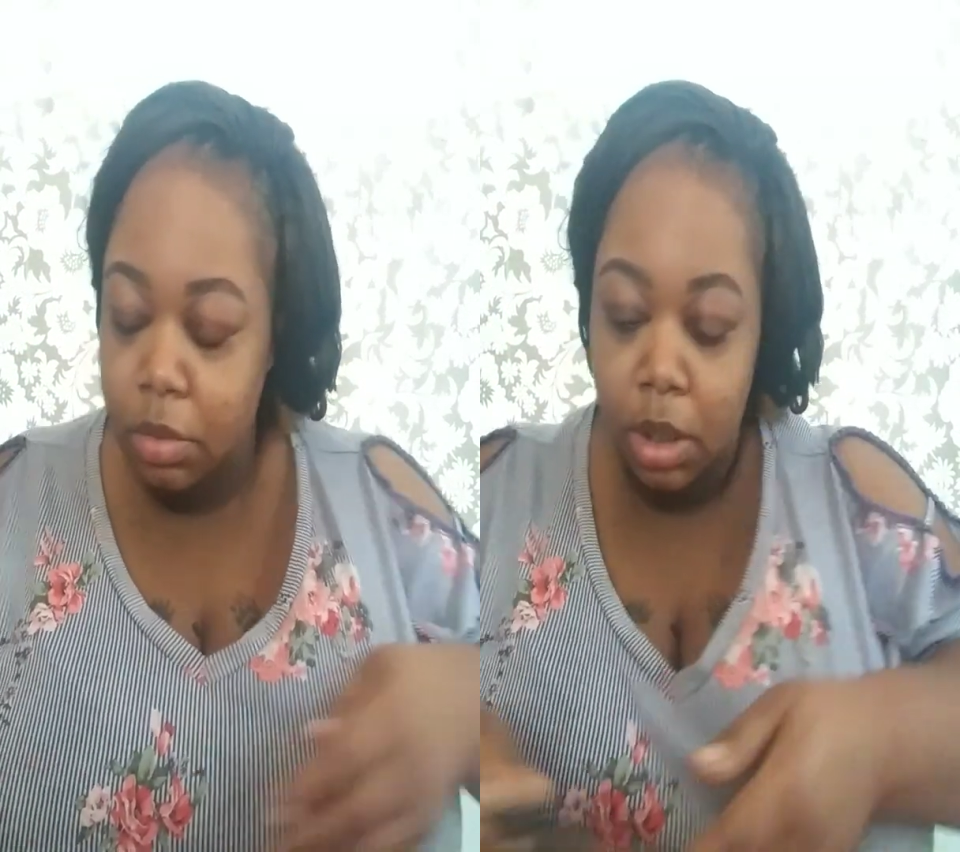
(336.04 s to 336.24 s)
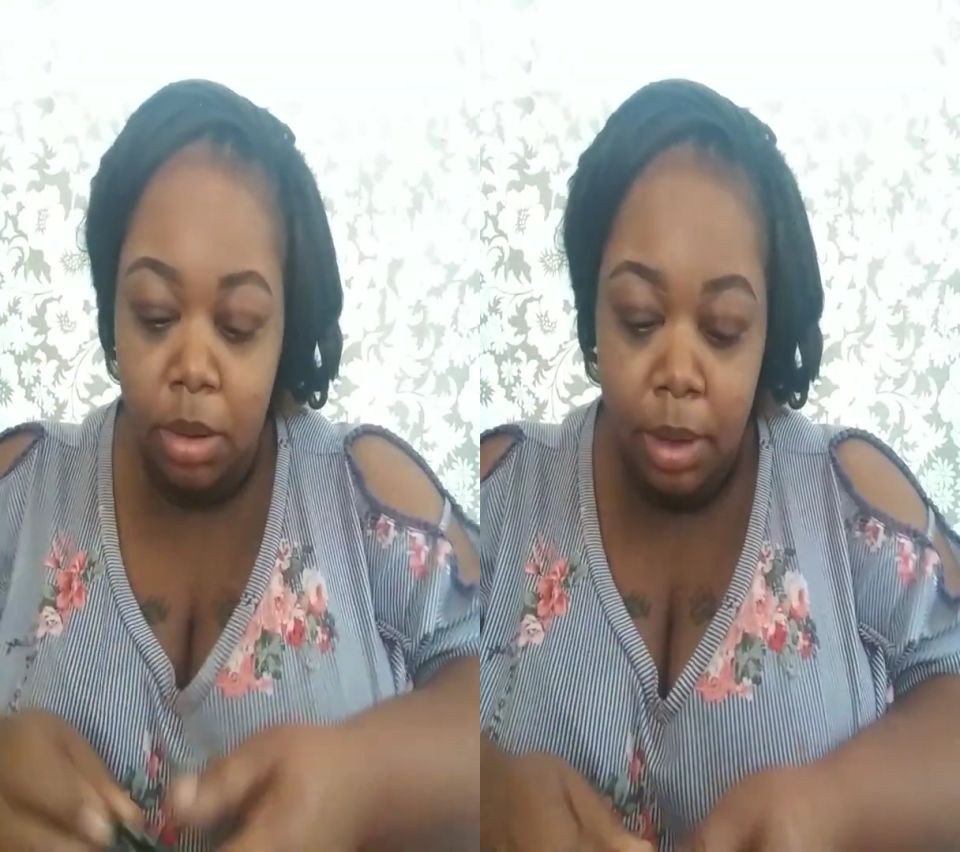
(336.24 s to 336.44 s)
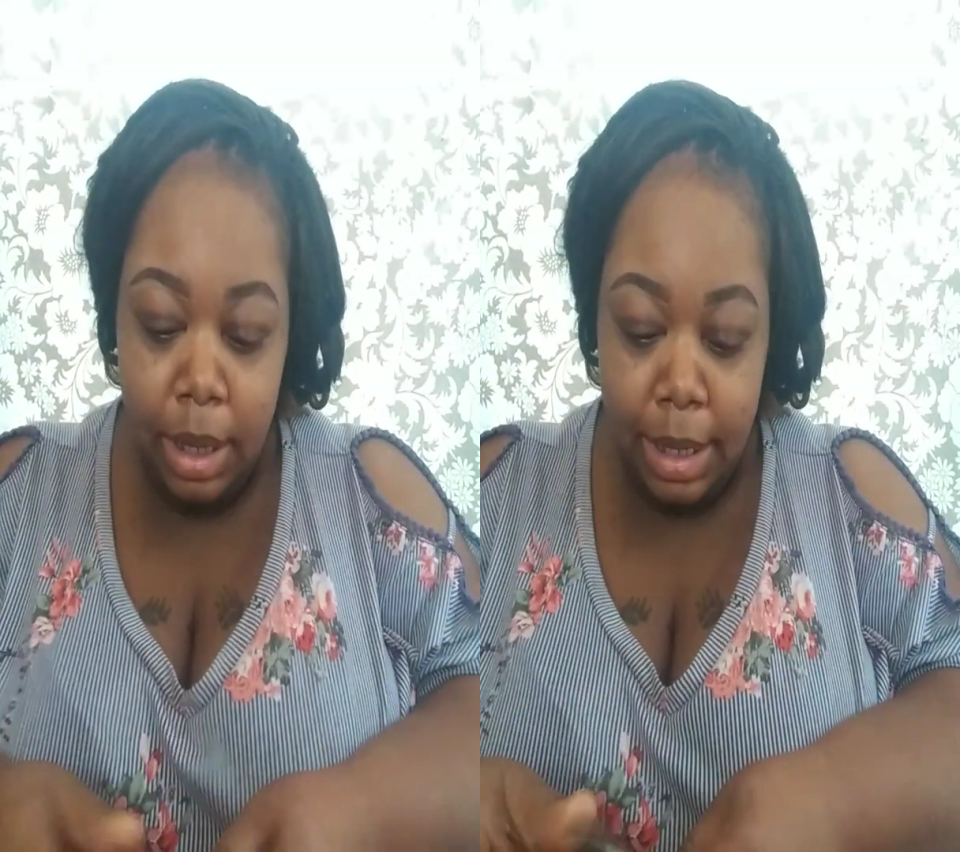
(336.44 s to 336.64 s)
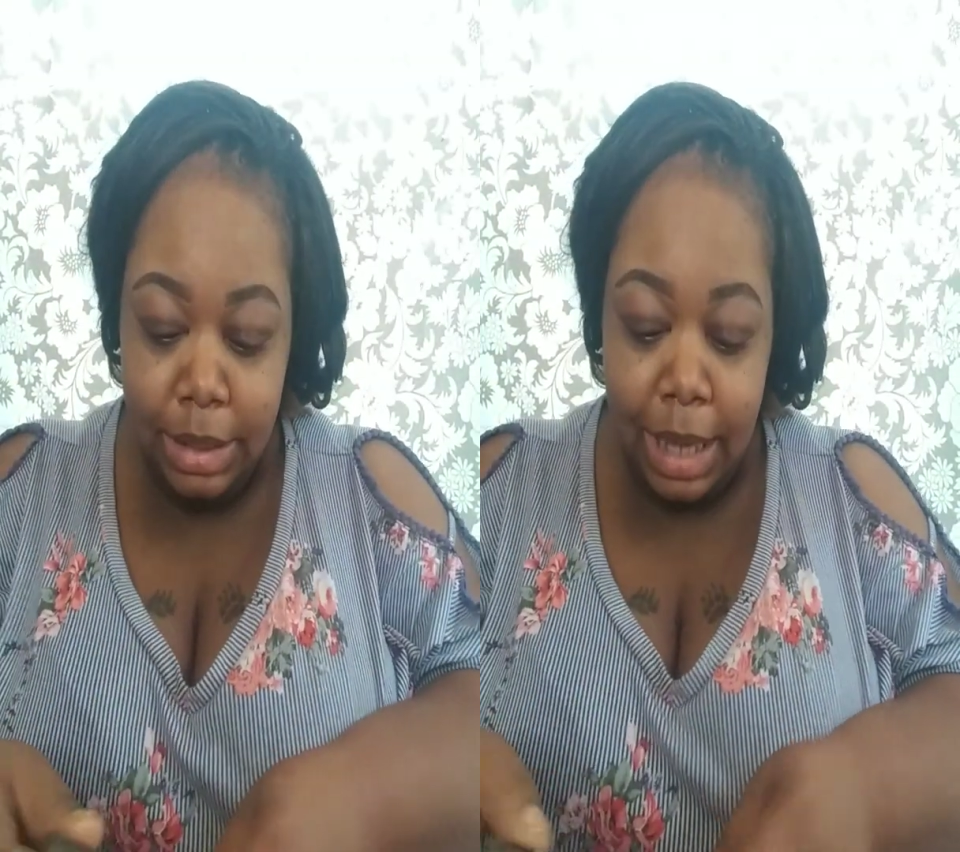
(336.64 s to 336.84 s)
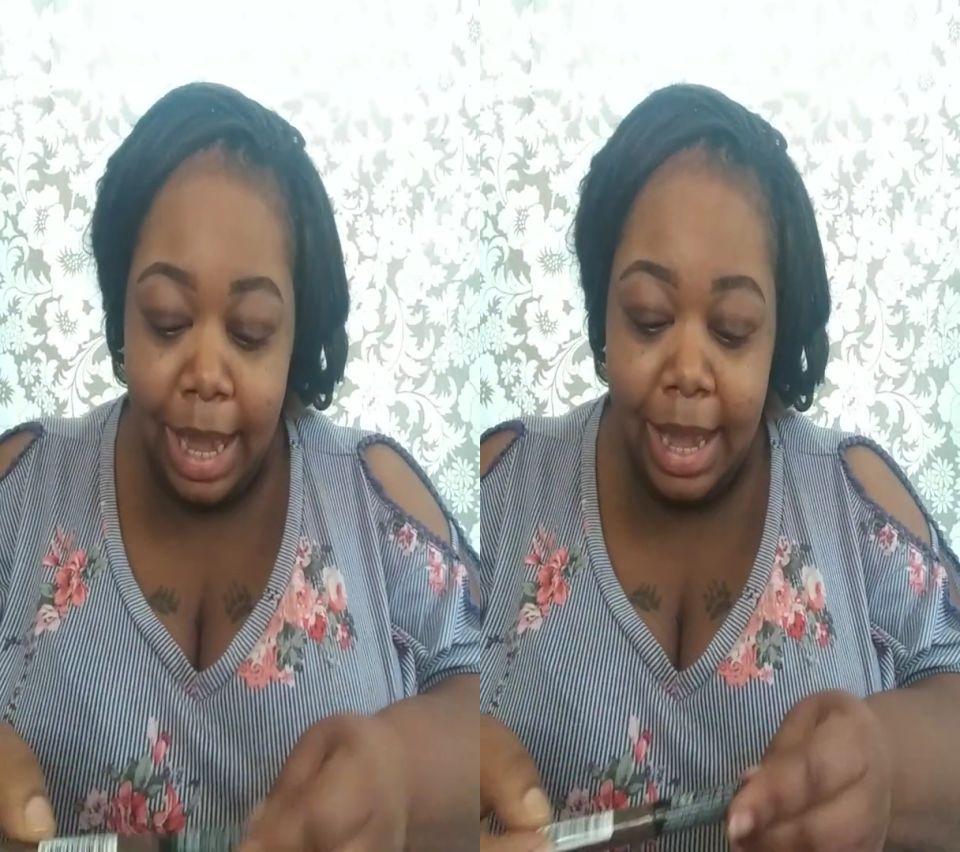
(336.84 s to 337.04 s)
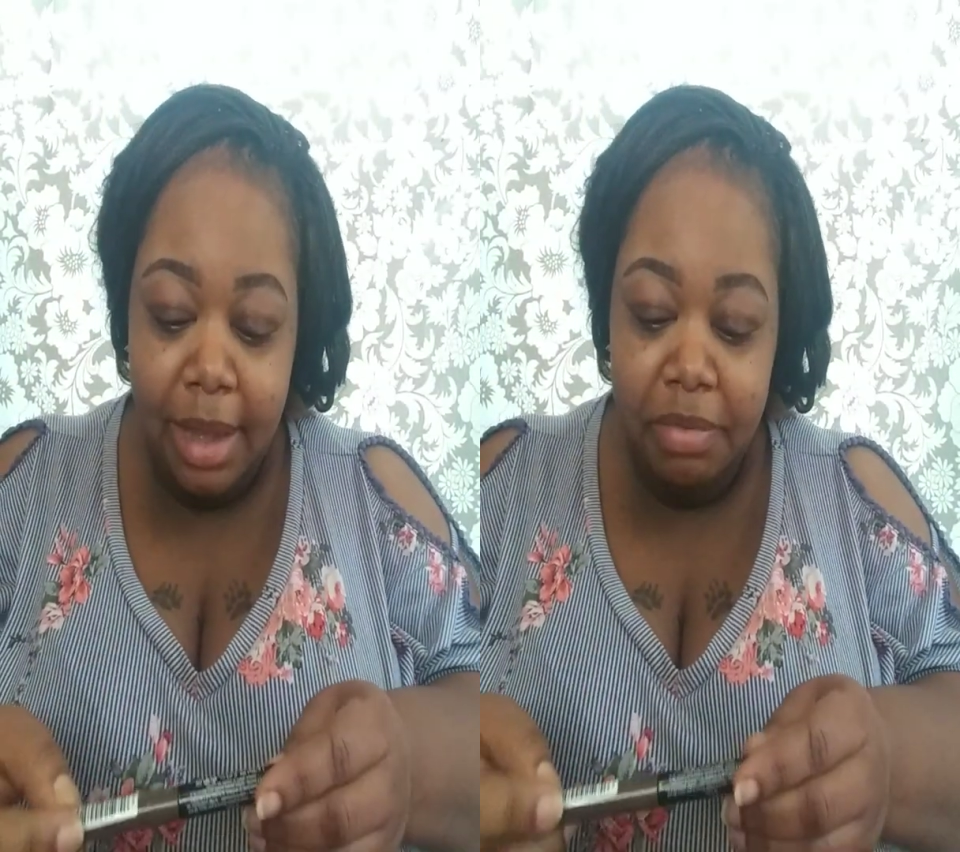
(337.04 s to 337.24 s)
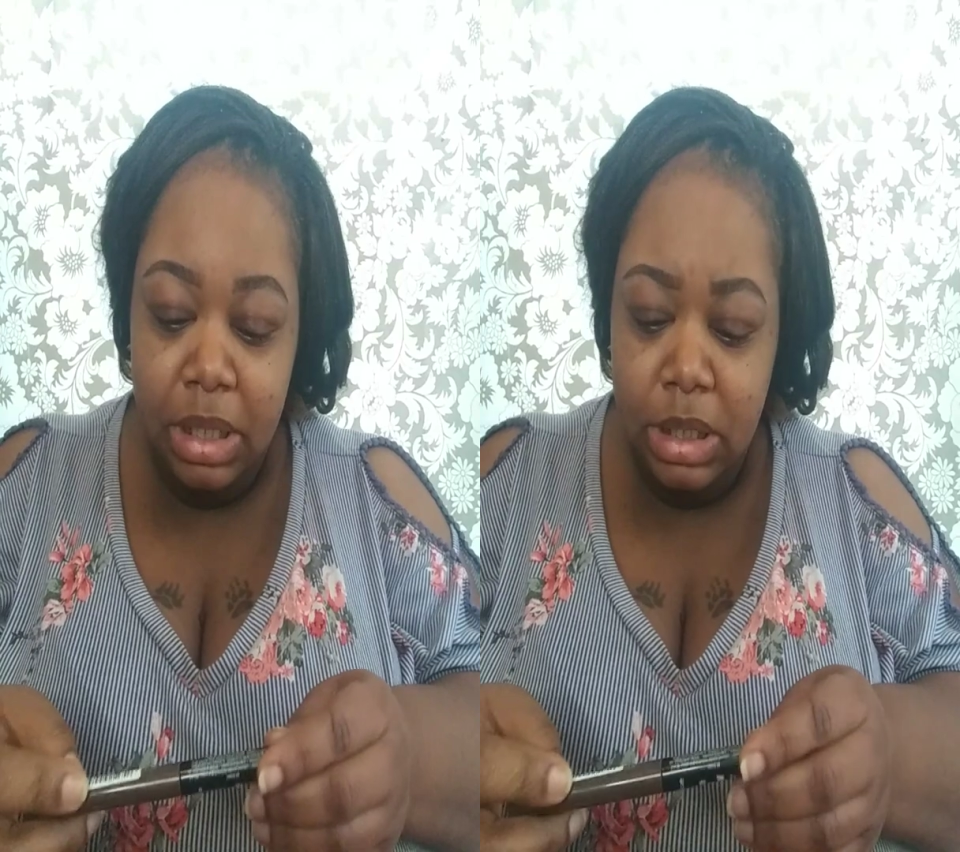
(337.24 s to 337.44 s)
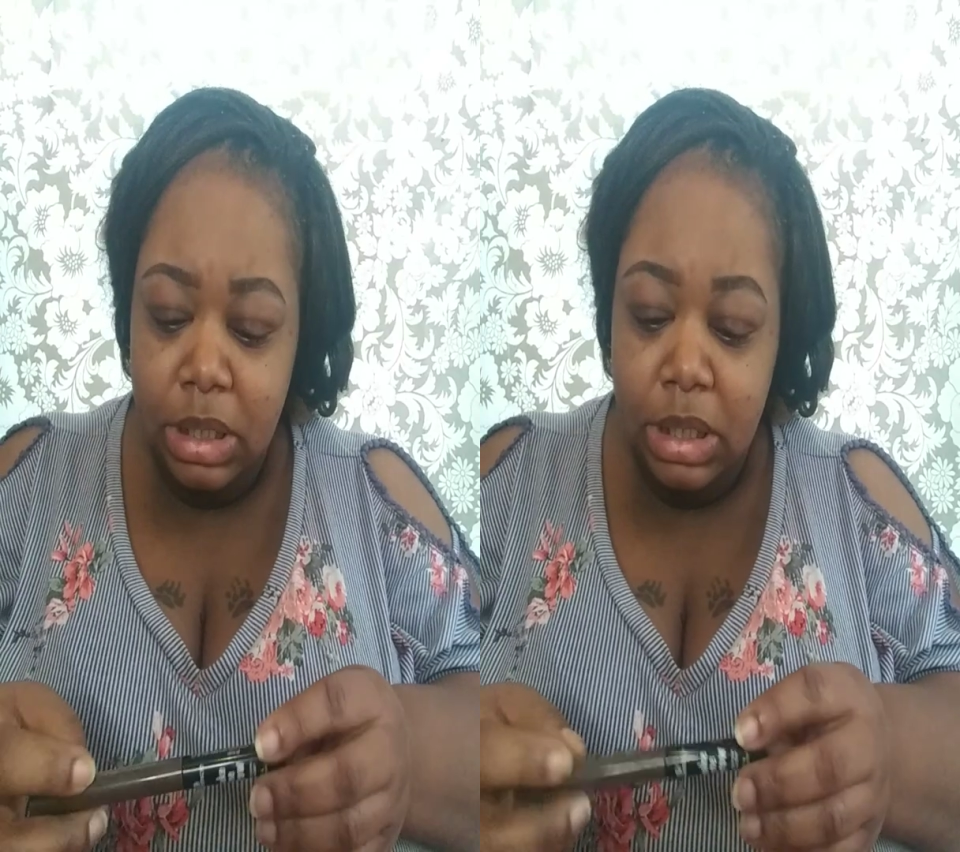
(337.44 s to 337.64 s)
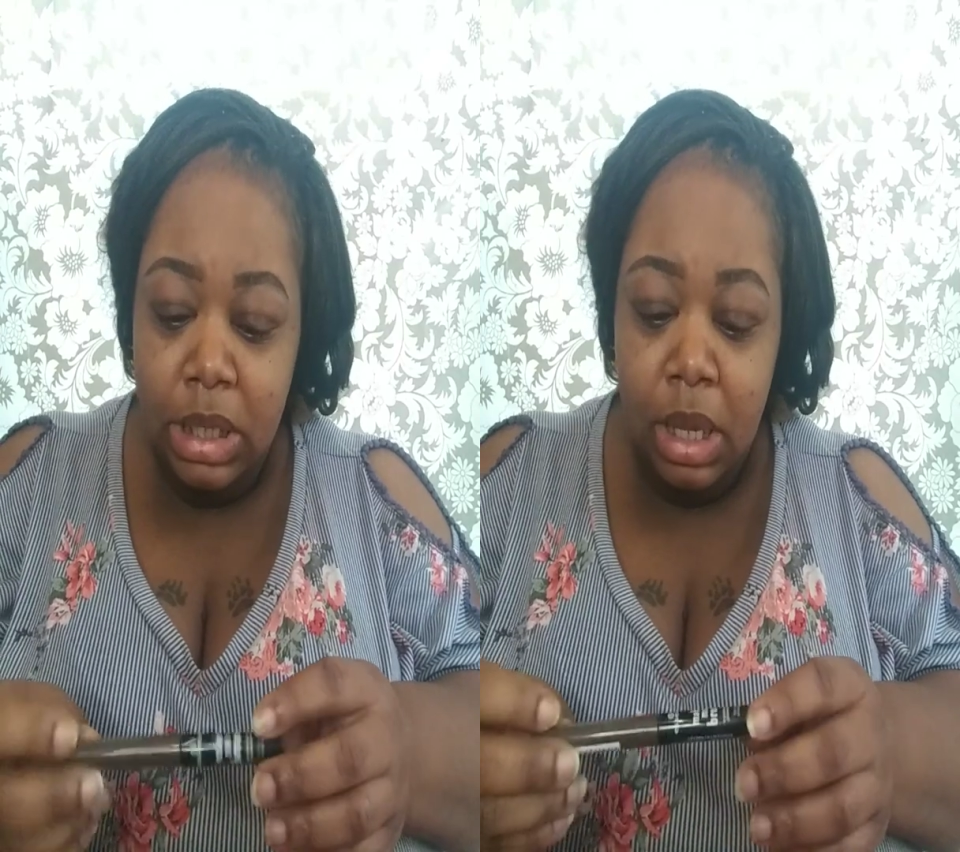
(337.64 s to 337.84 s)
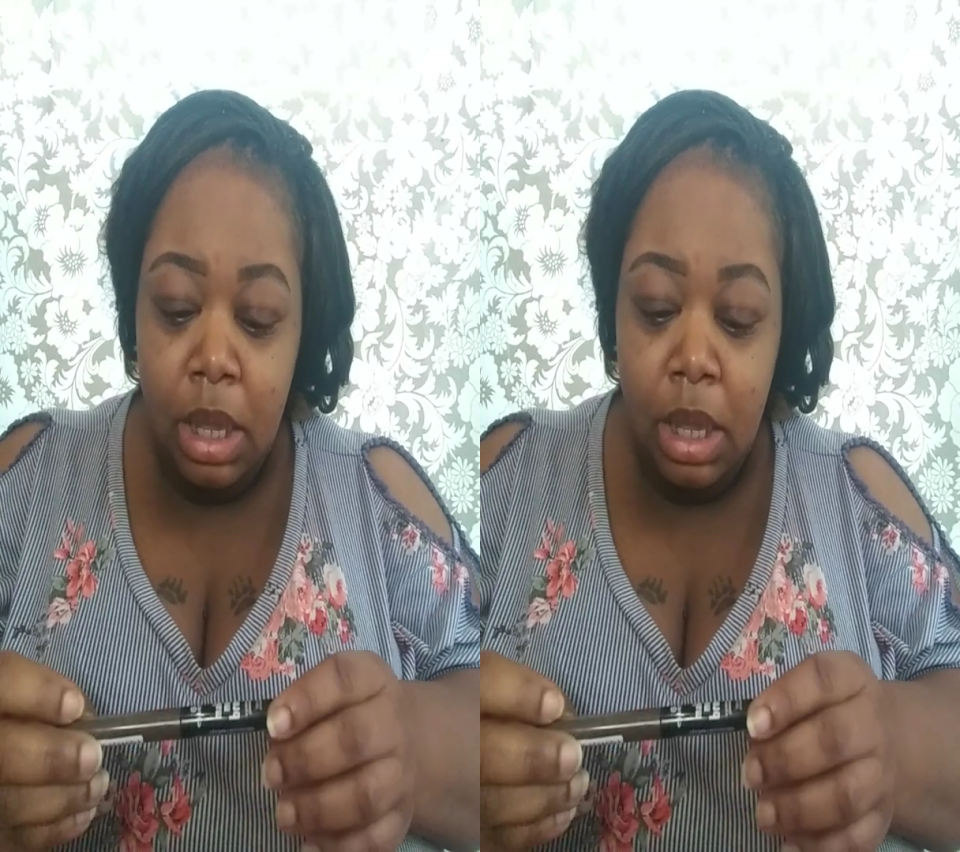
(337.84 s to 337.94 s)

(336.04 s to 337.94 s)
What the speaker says: Okay, guys, I have this